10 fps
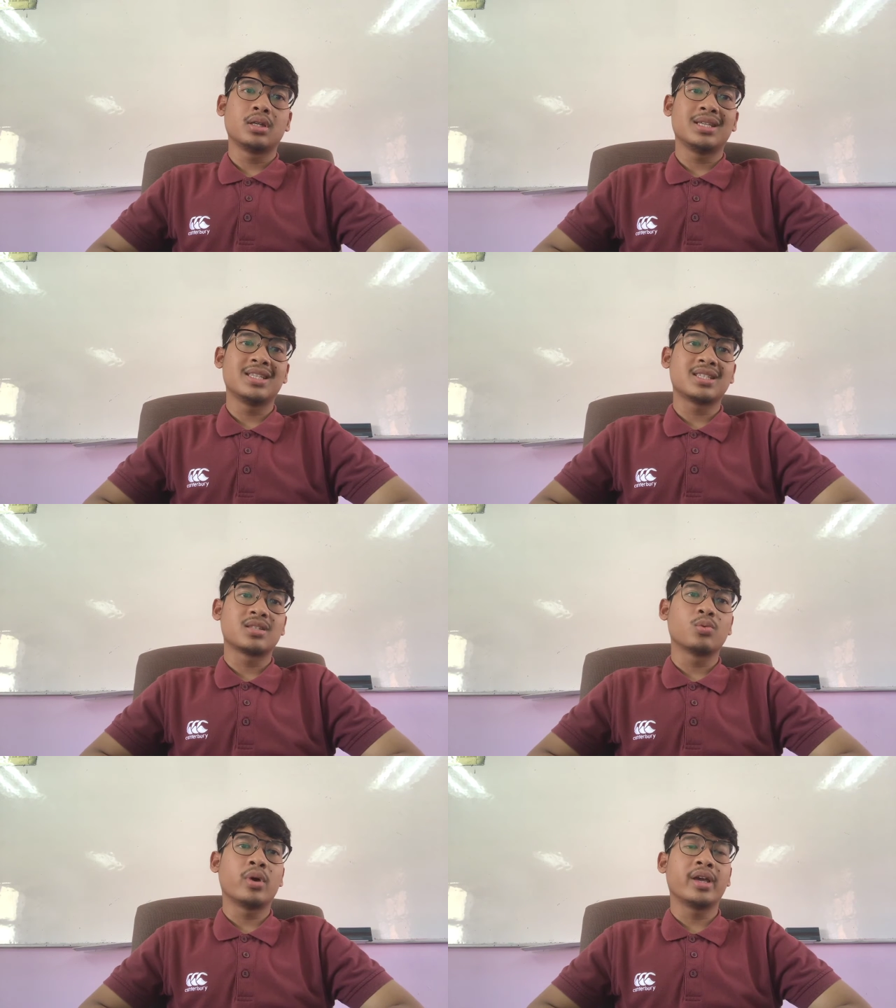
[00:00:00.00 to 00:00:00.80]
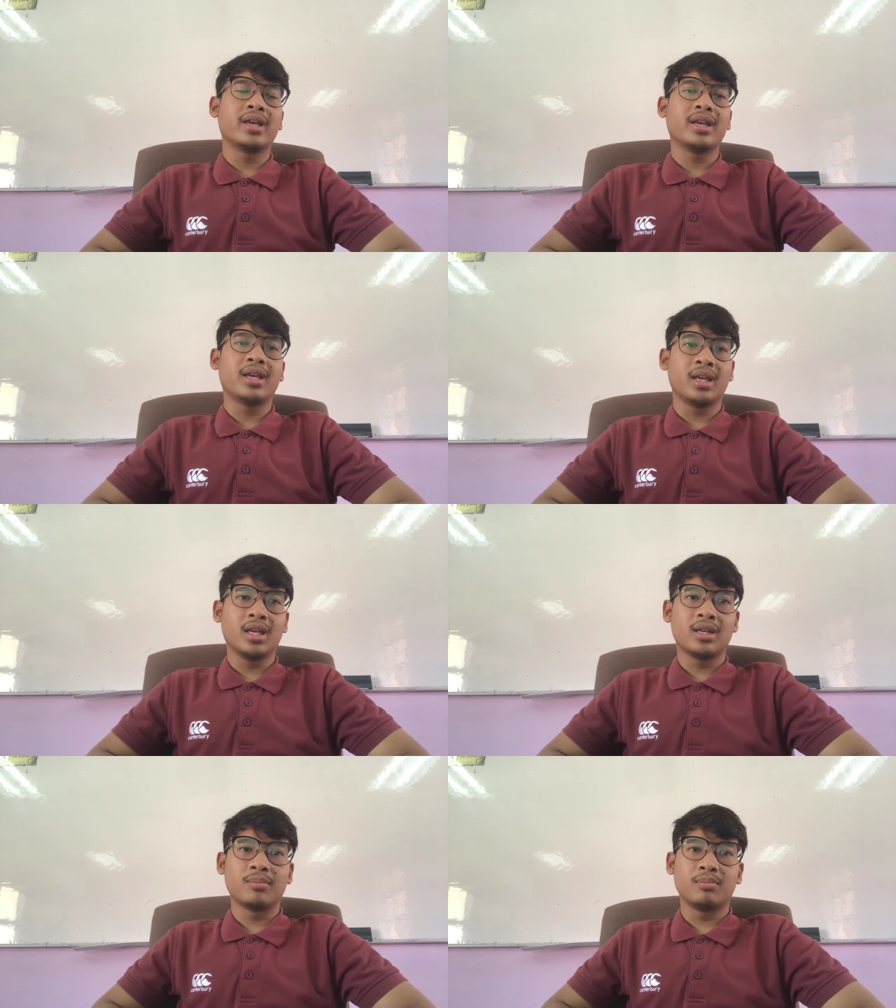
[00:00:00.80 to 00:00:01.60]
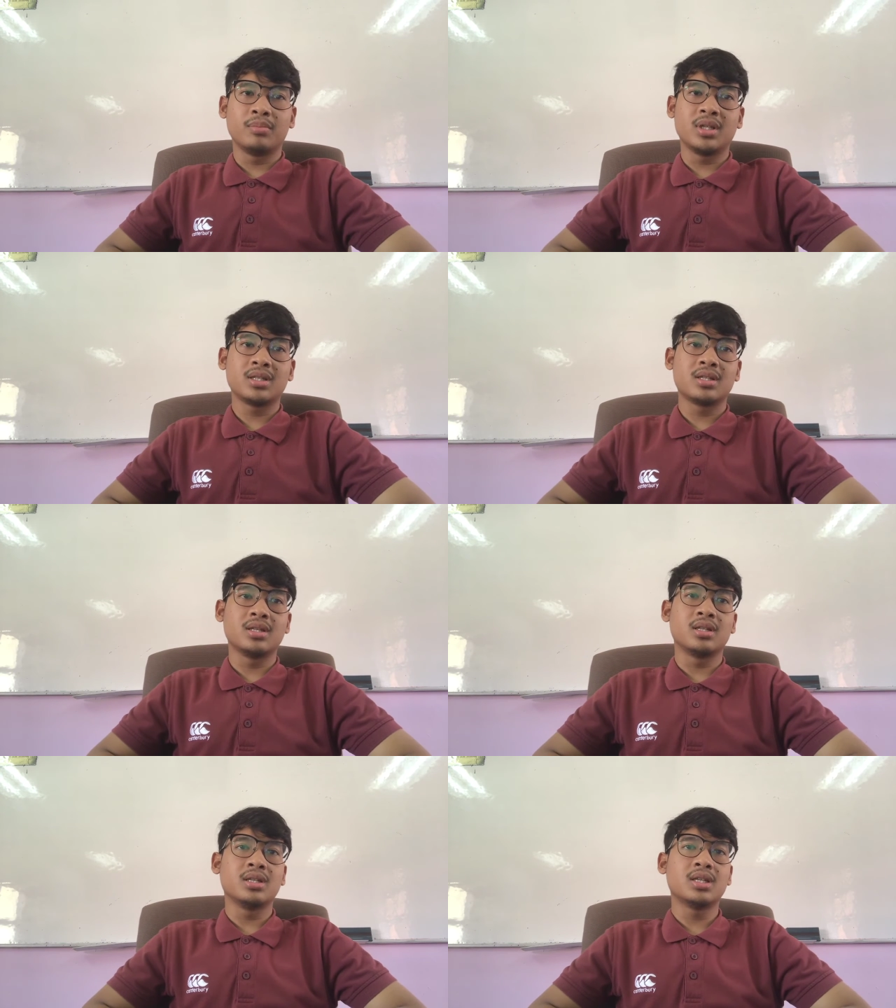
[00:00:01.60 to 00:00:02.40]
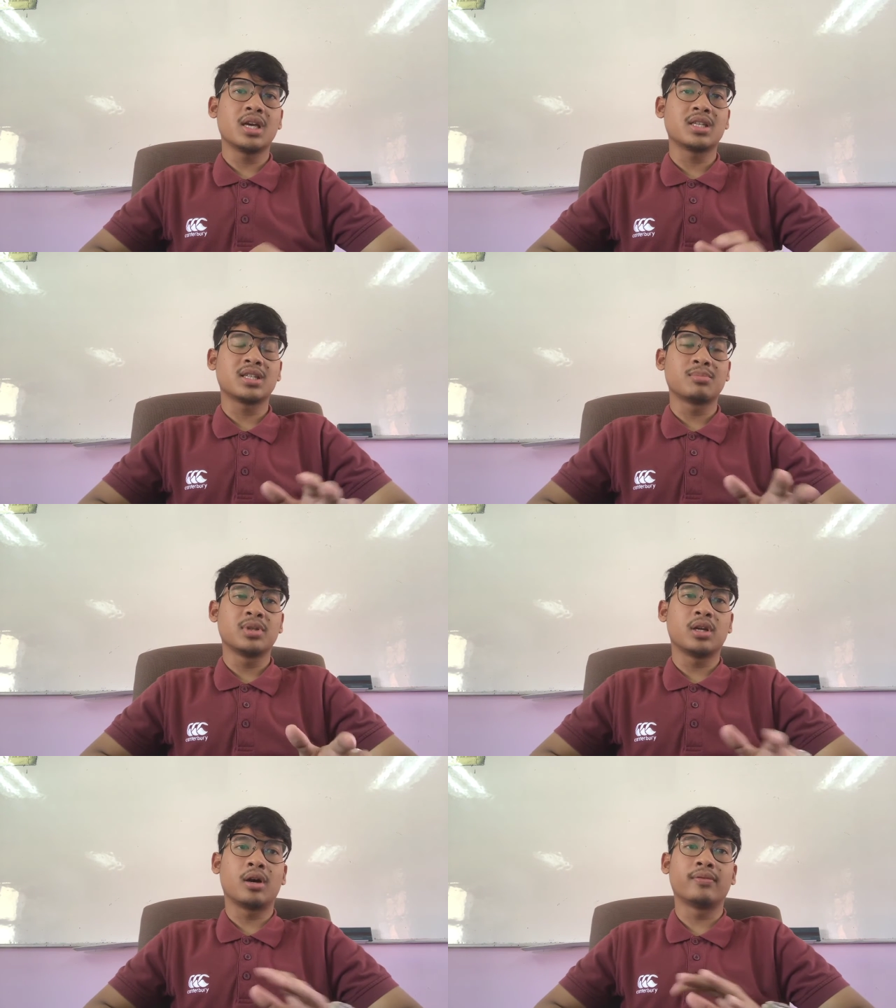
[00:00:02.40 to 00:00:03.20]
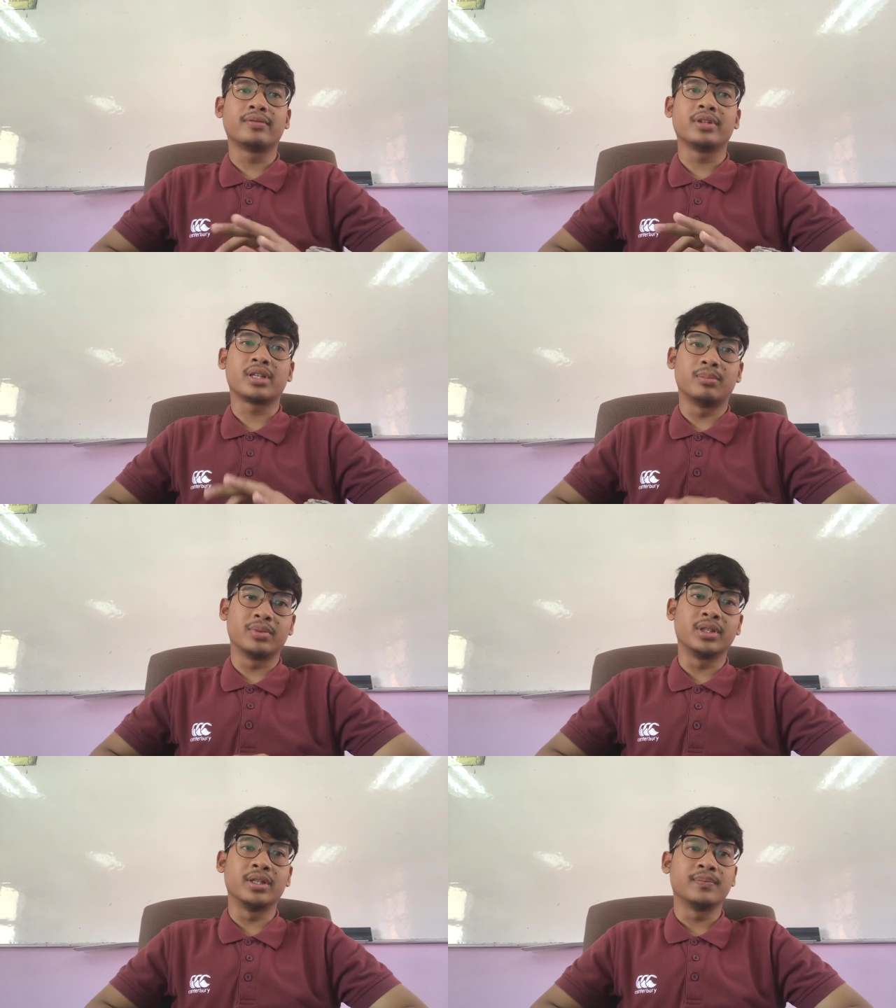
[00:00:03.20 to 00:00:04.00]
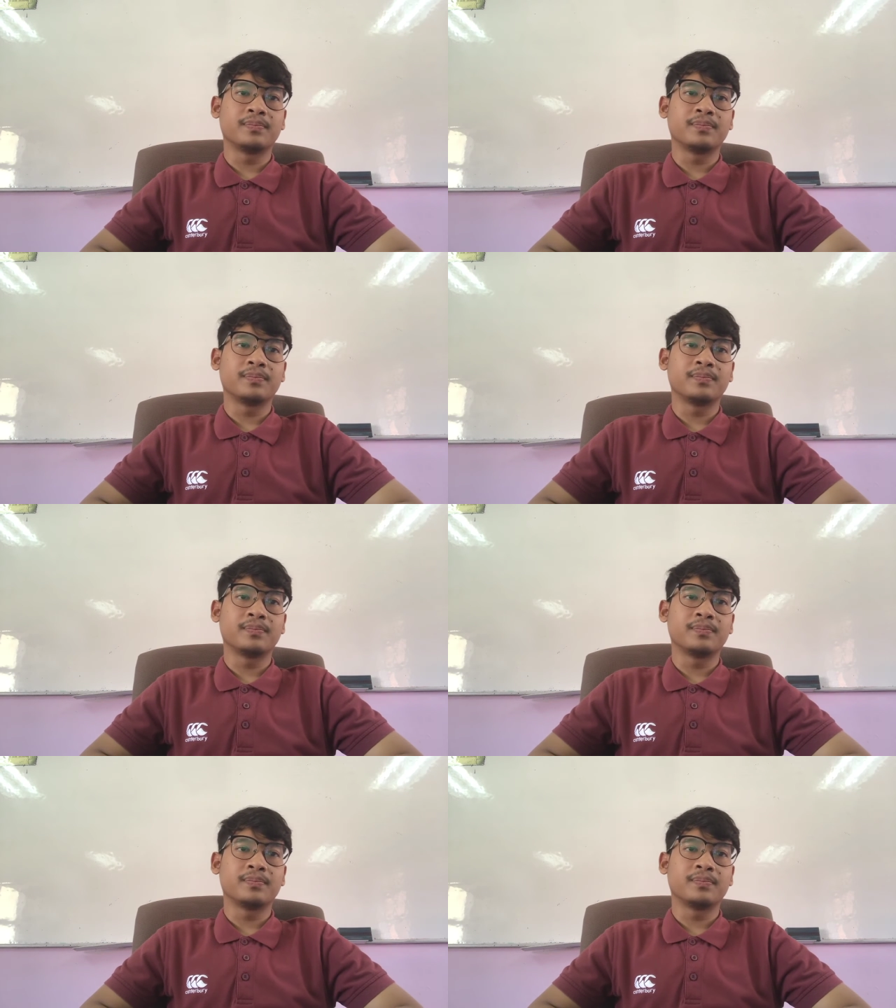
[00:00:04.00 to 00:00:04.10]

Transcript: its YA, means the year assessment of the company.